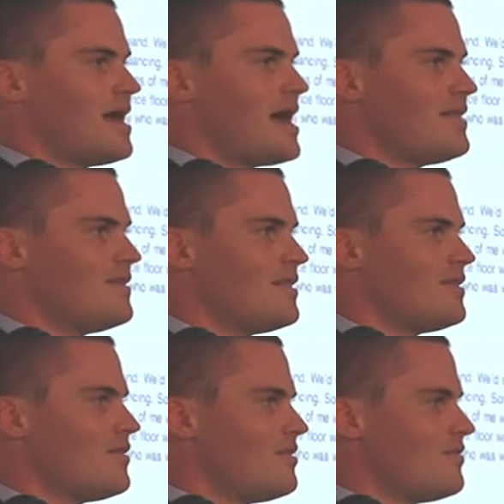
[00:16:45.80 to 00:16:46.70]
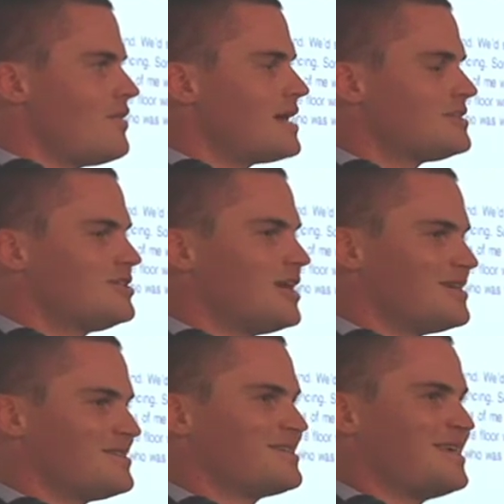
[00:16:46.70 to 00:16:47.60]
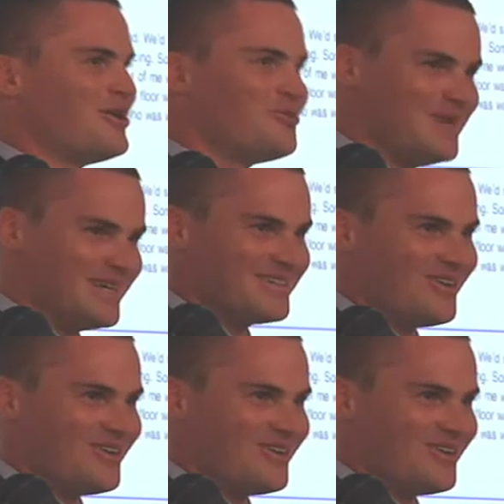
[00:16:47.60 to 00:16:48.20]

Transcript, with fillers: And that just killed me.